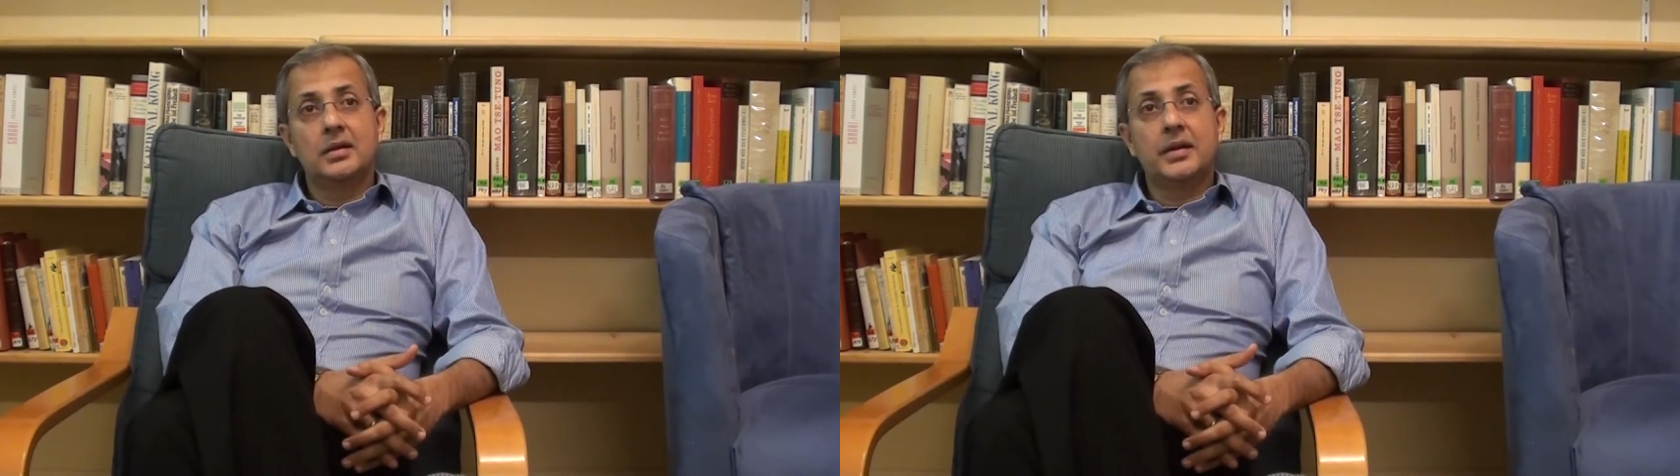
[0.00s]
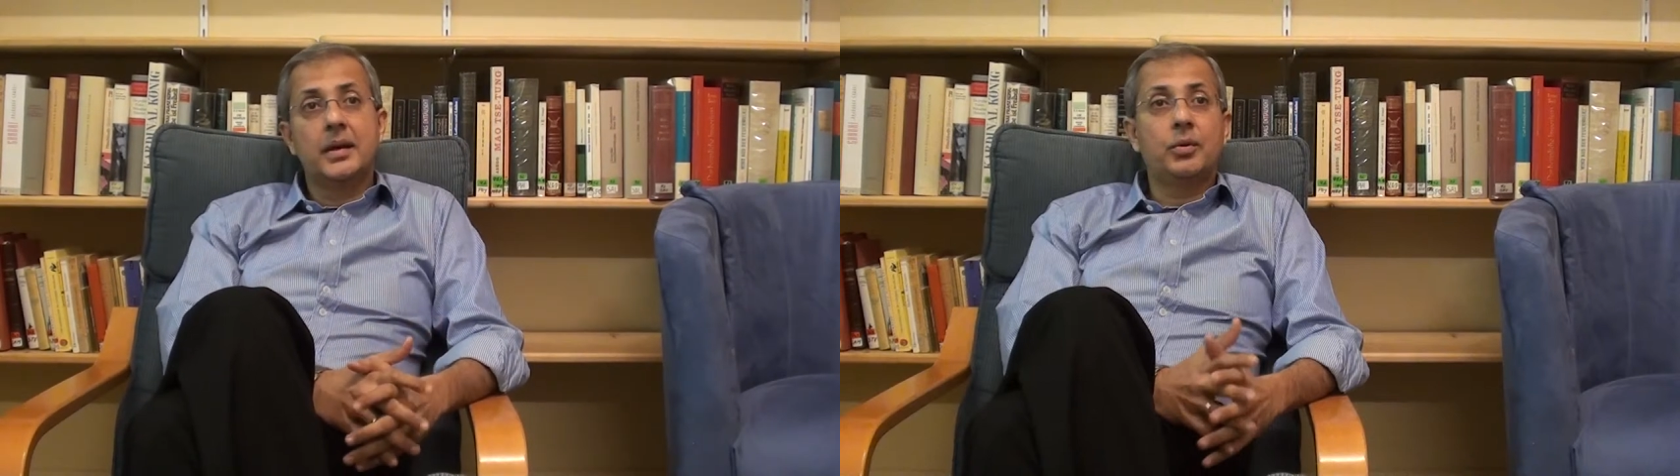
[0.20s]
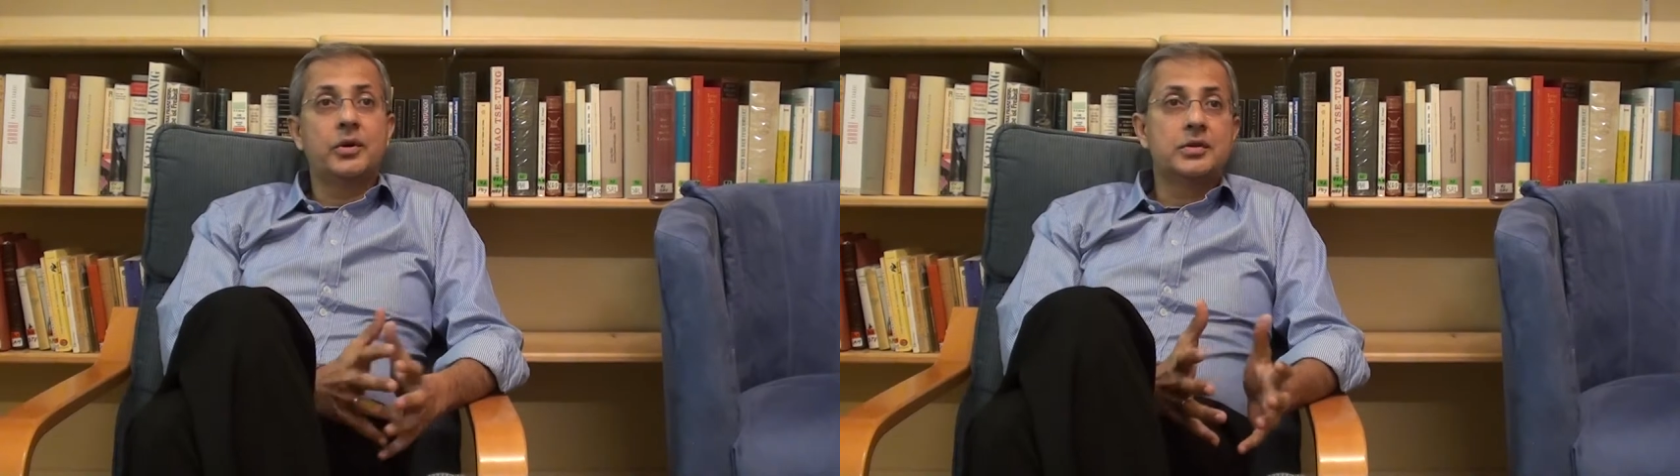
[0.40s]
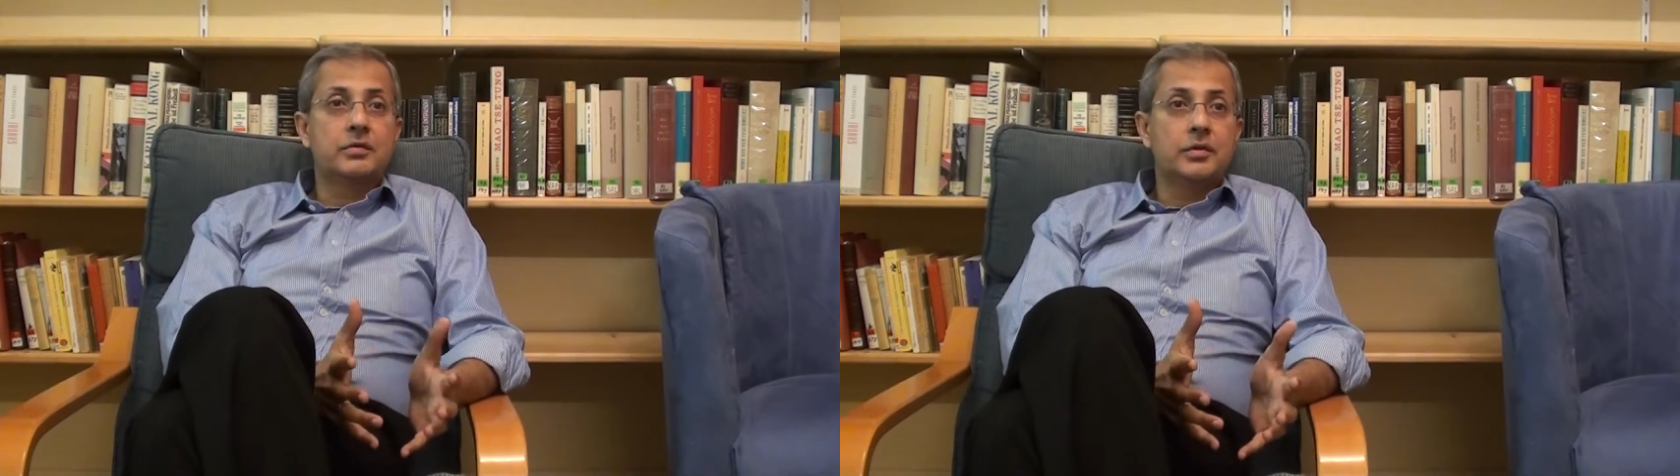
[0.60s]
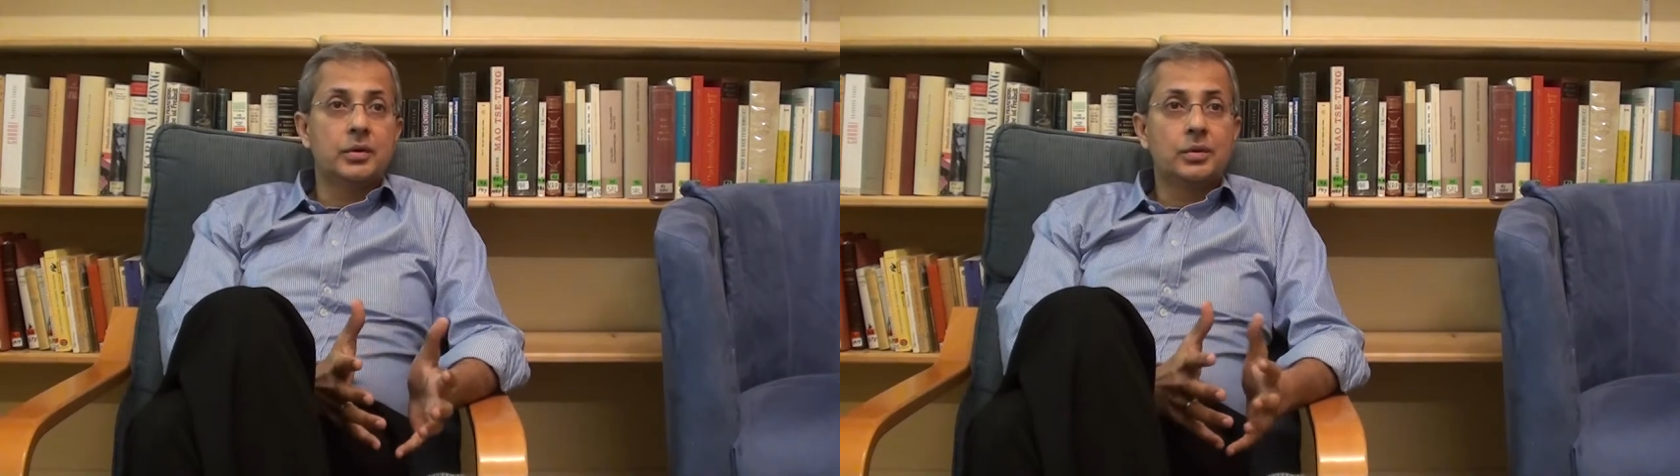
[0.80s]
their points
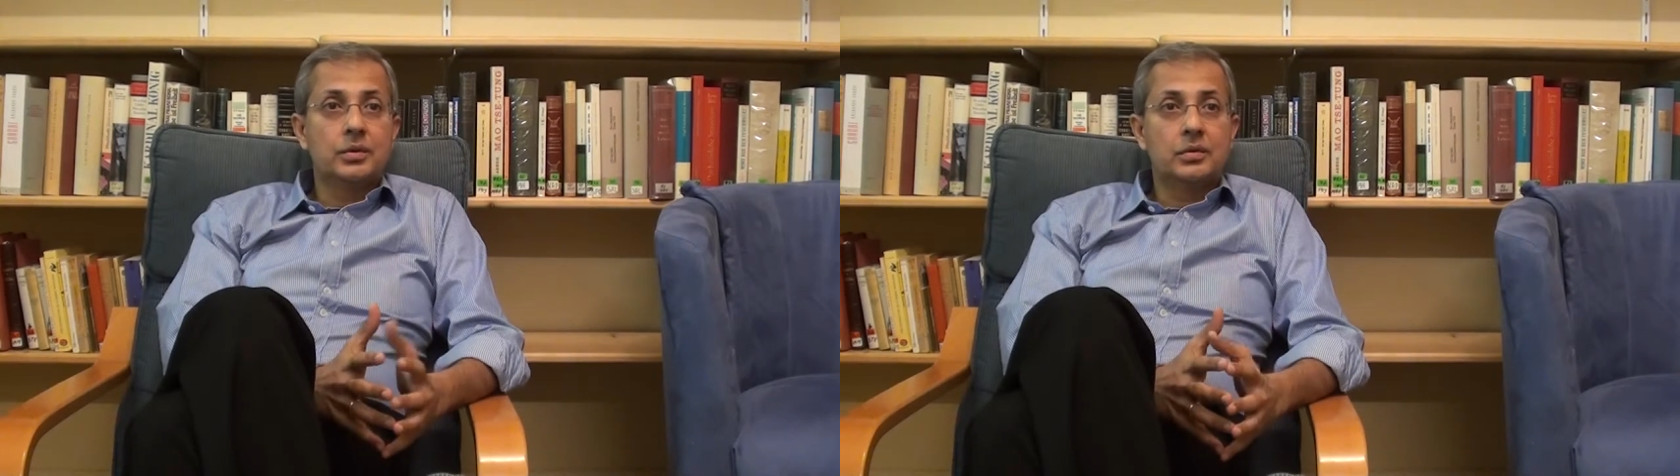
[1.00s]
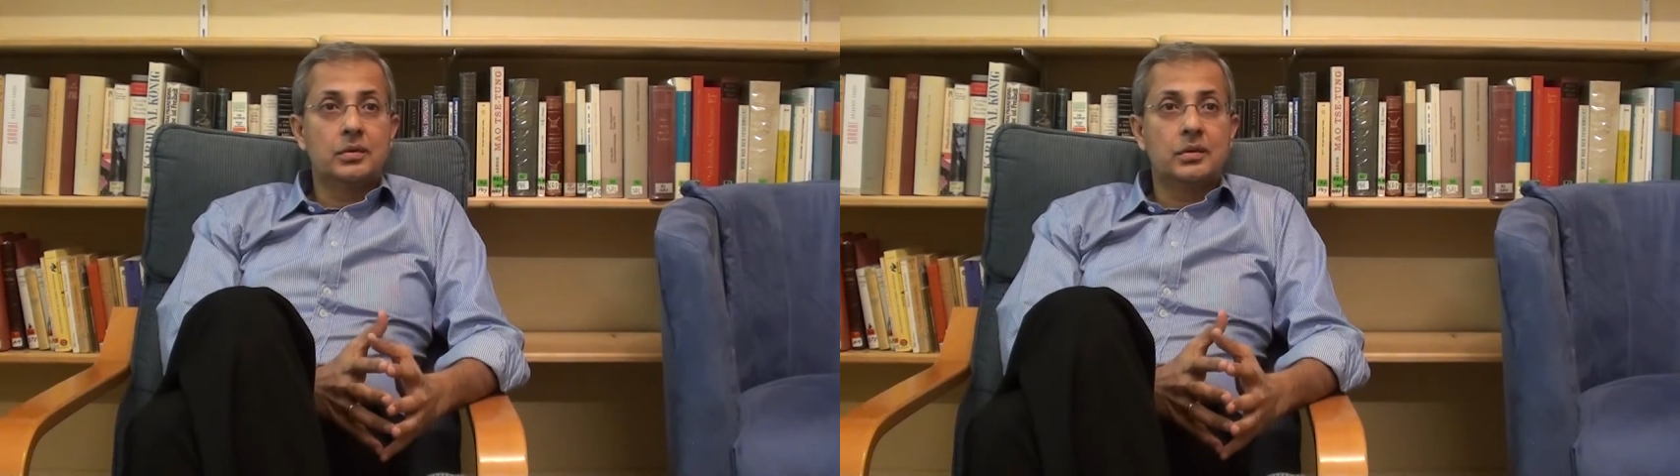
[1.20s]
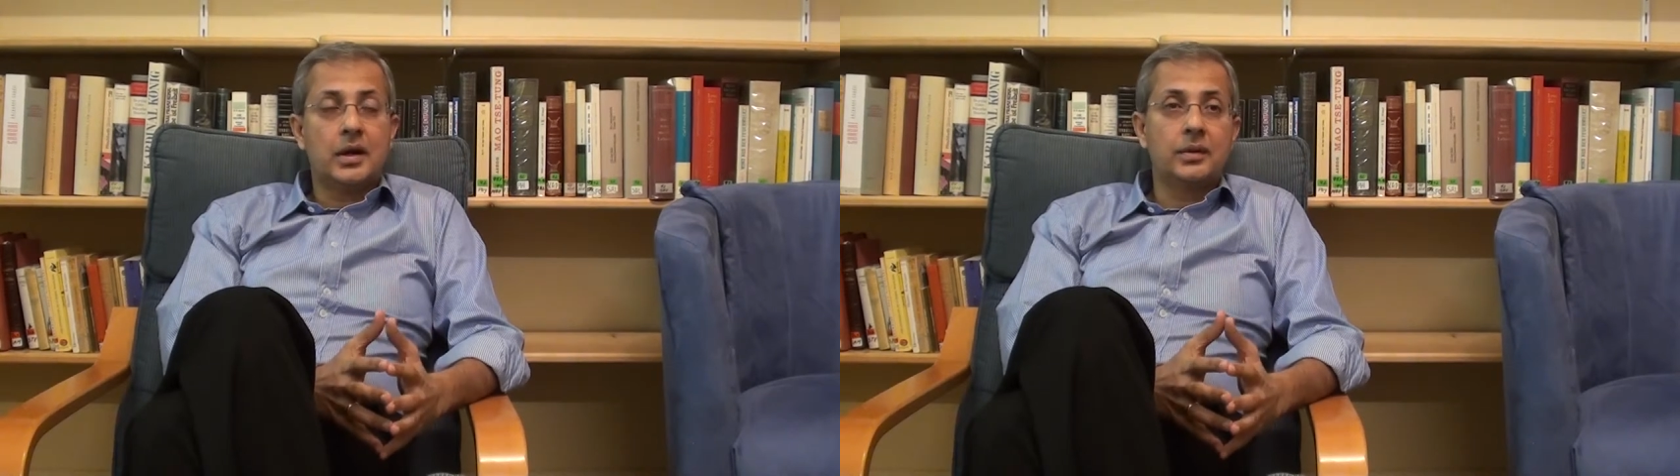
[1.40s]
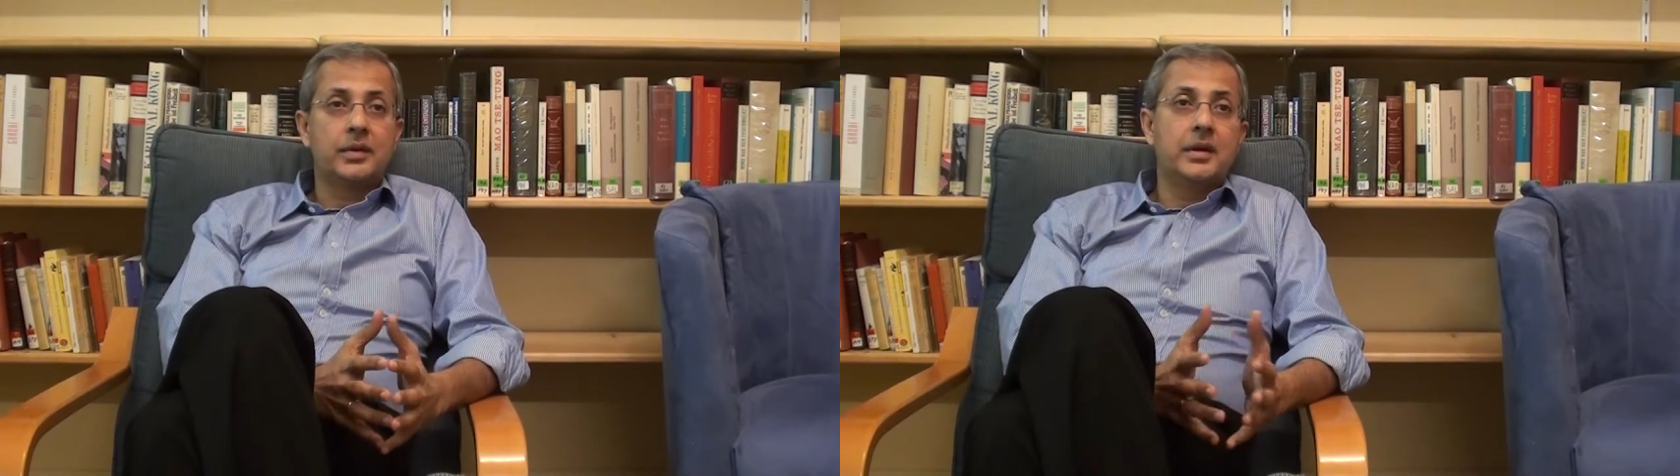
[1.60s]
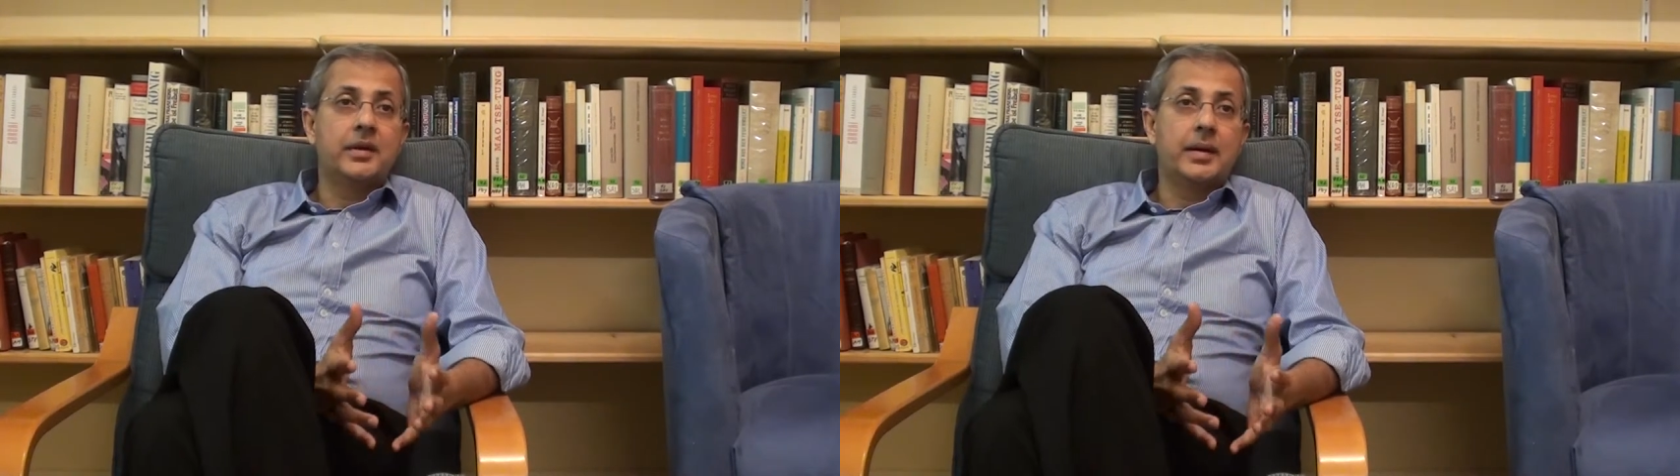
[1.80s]
of view, how
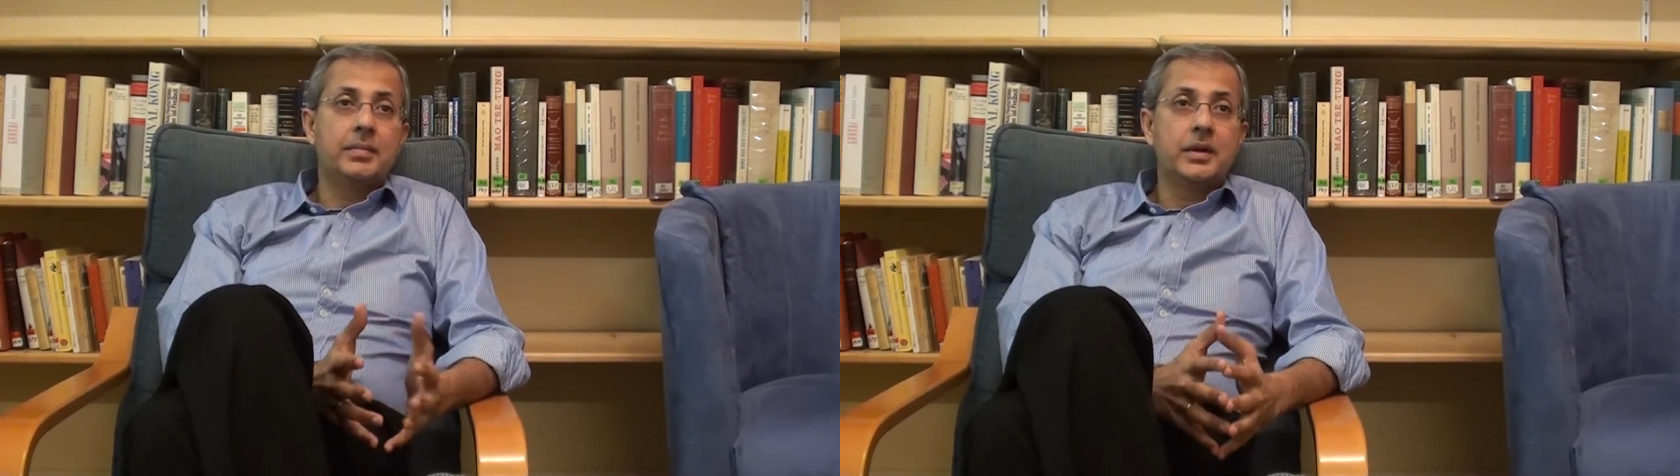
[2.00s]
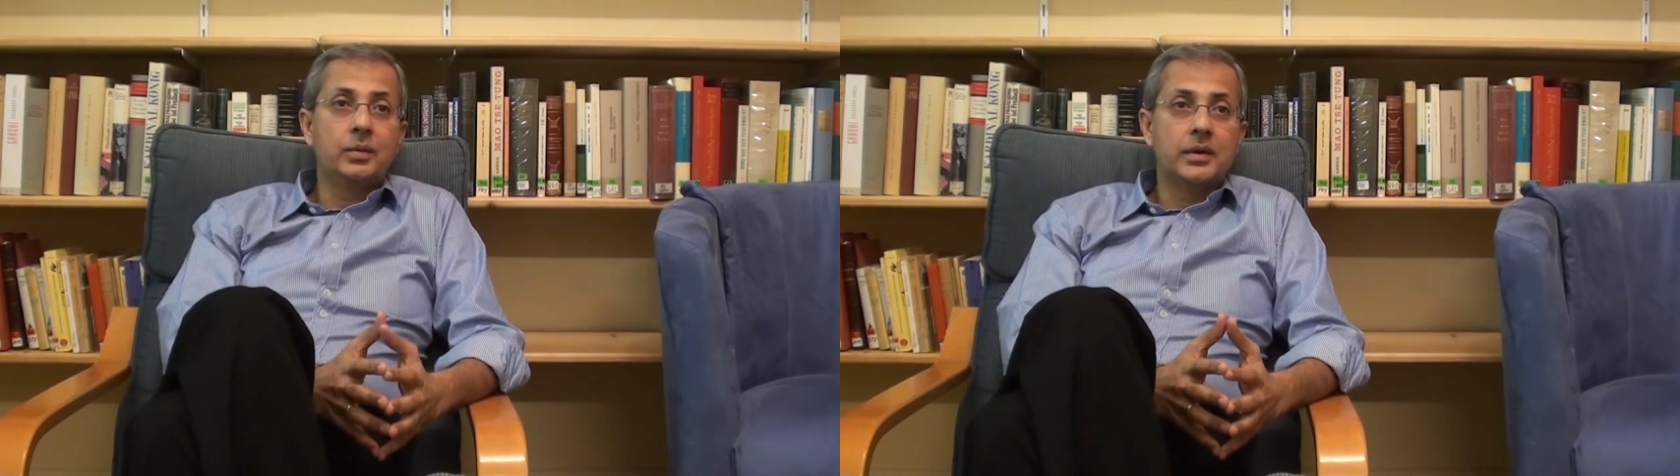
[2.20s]
they are grappling